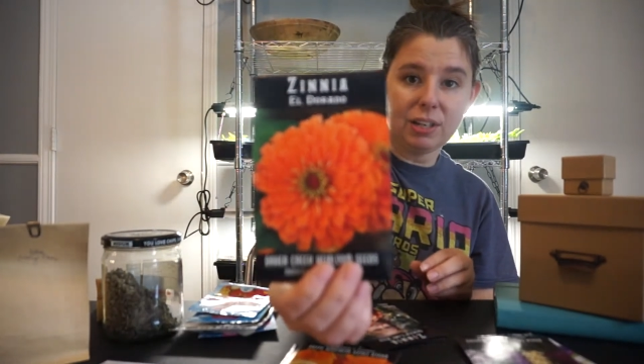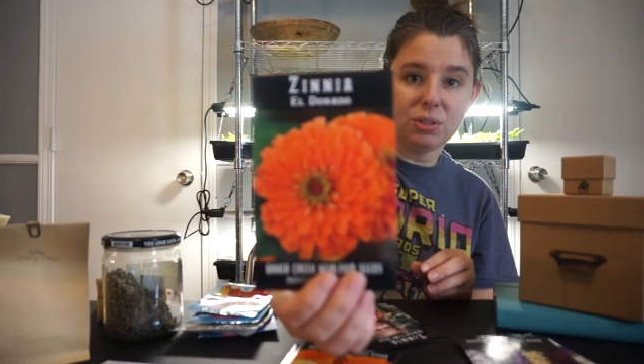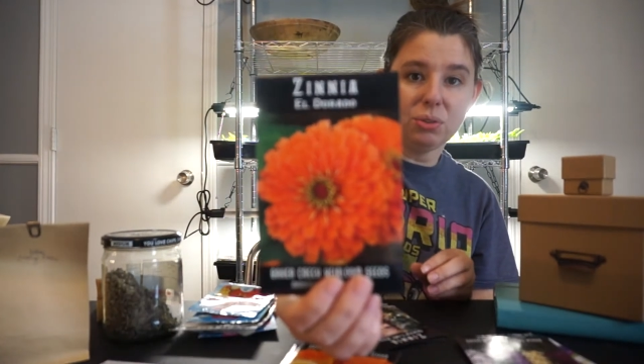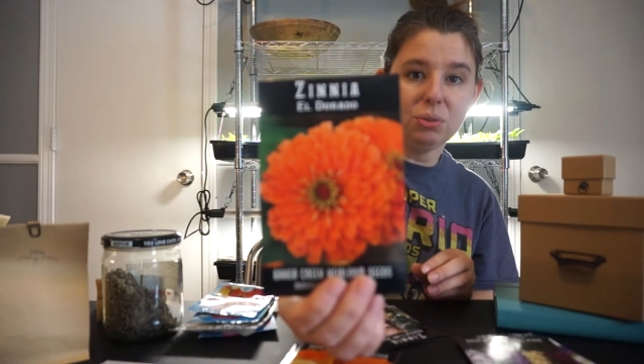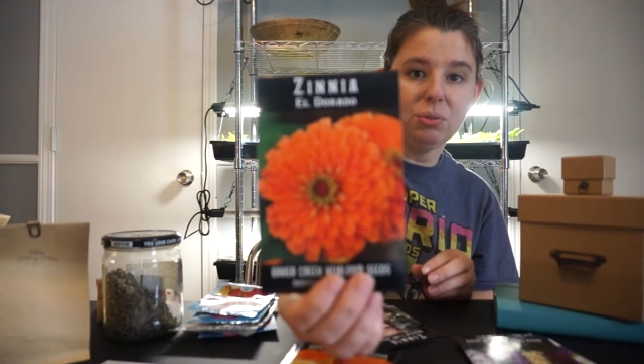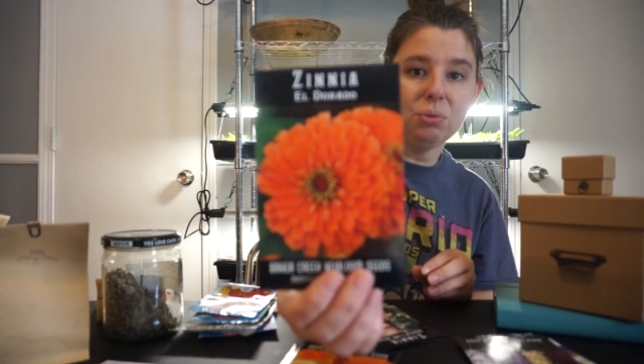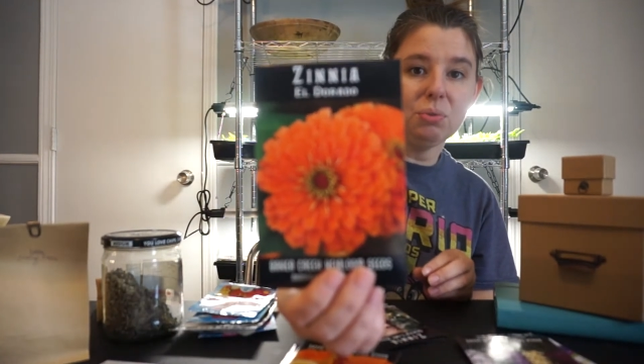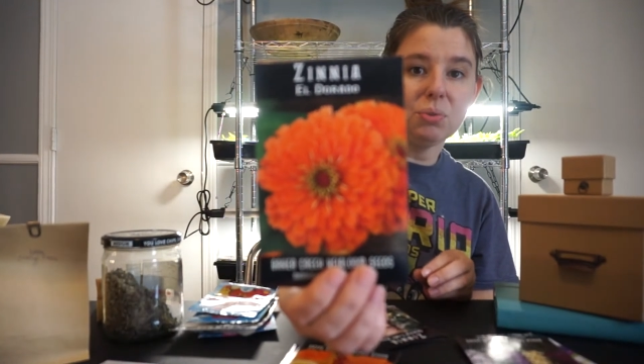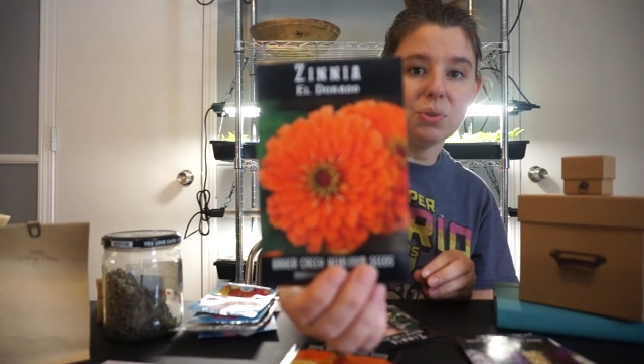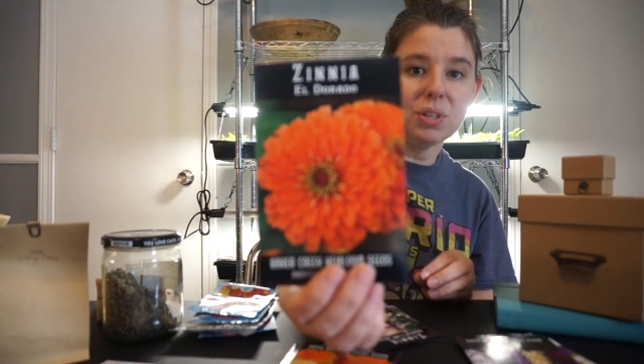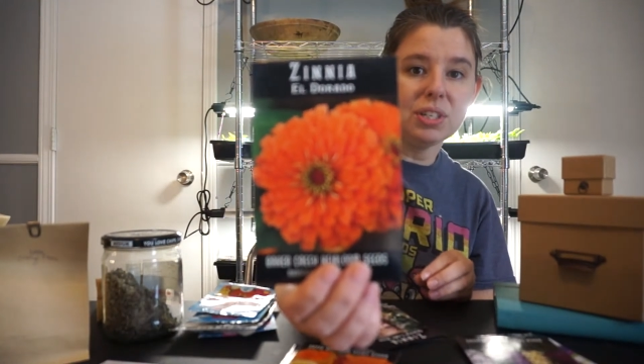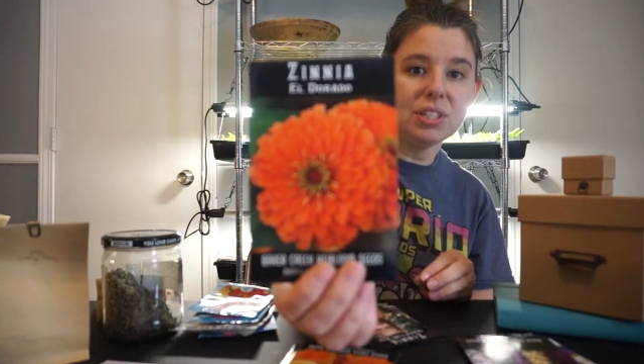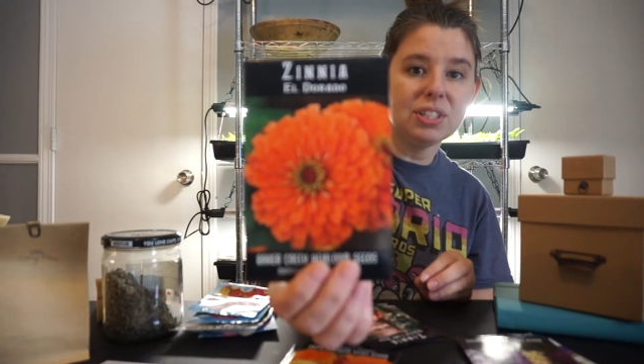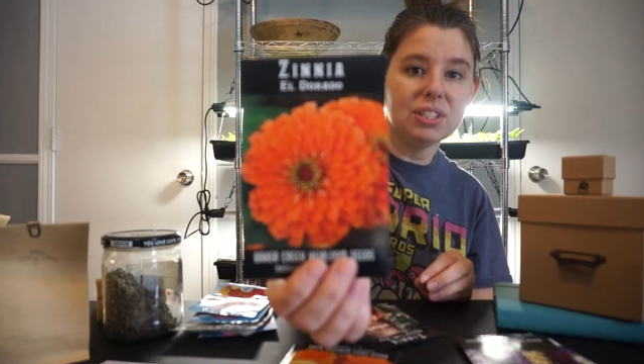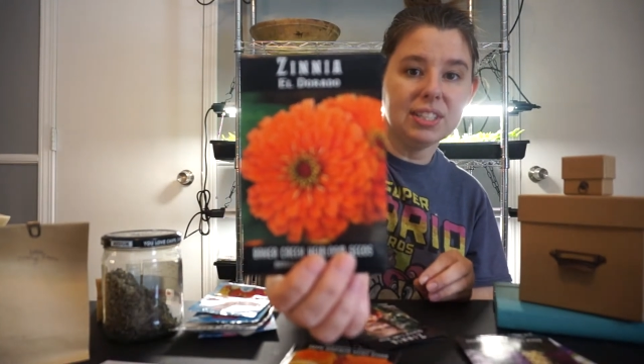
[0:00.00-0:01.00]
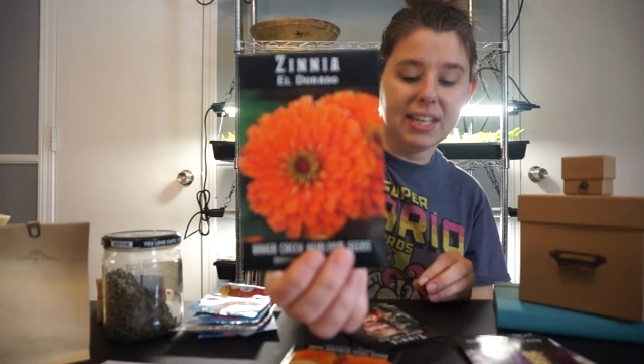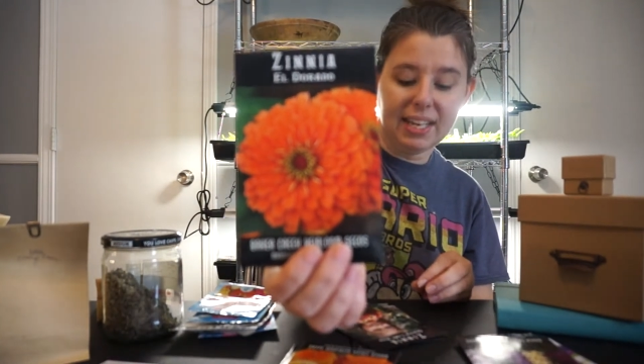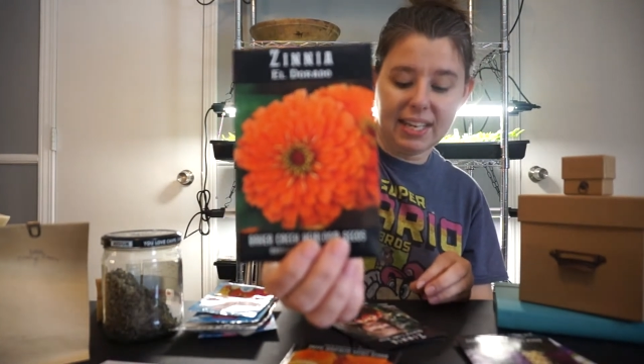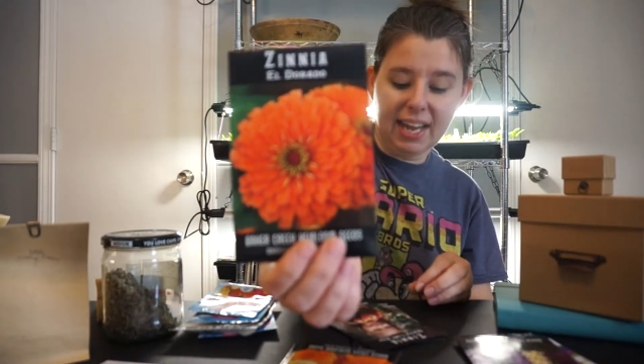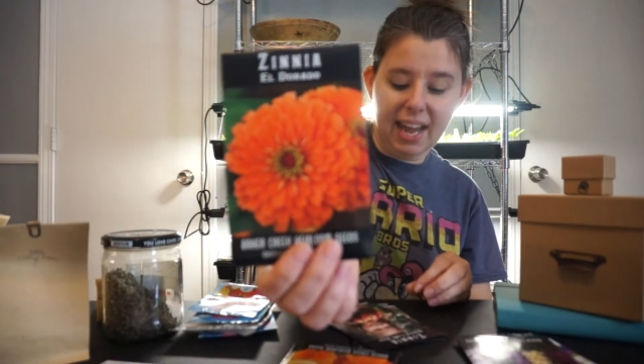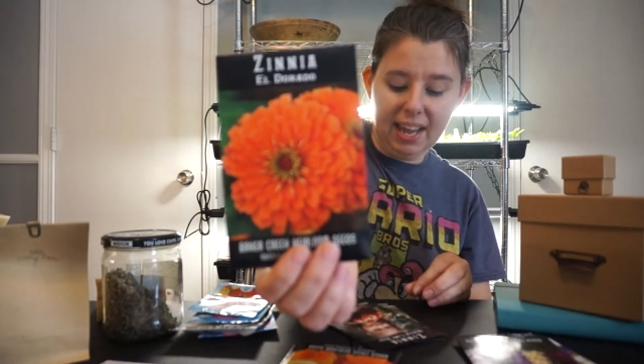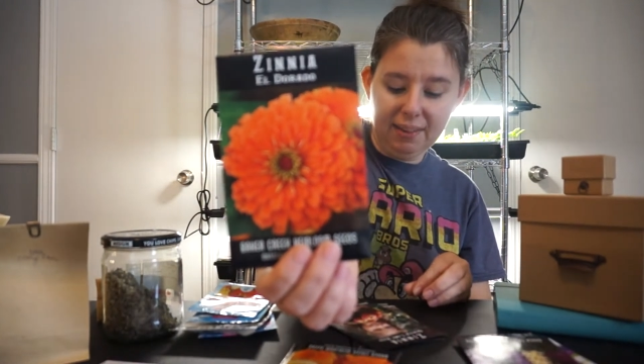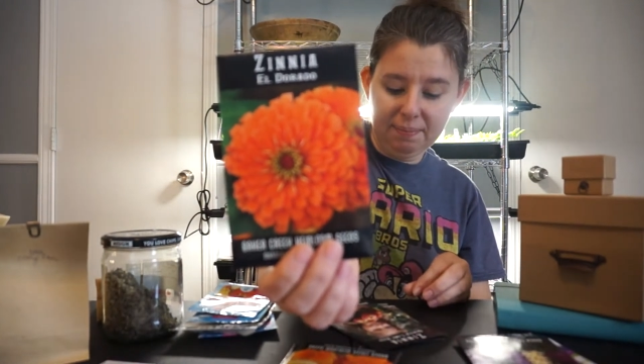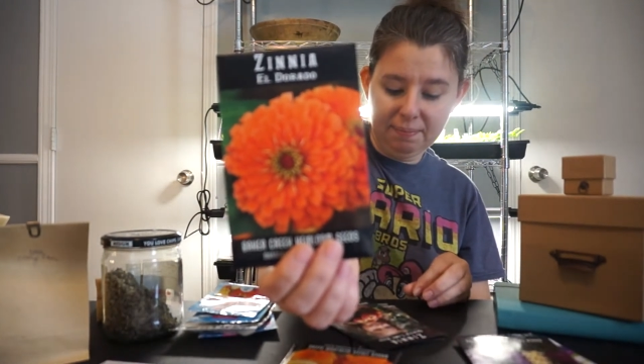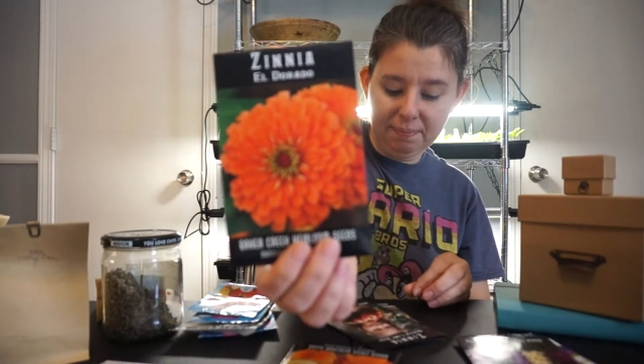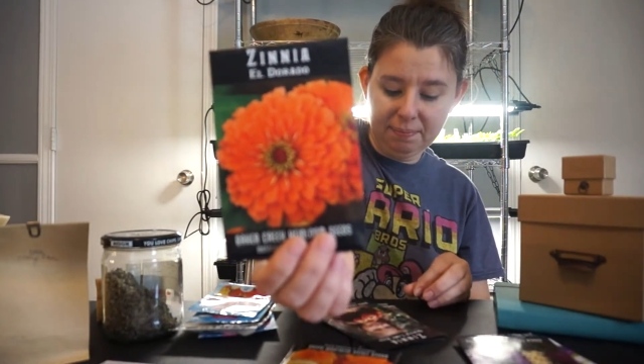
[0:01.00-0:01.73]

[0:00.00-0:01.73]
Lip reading: true orange zinnia.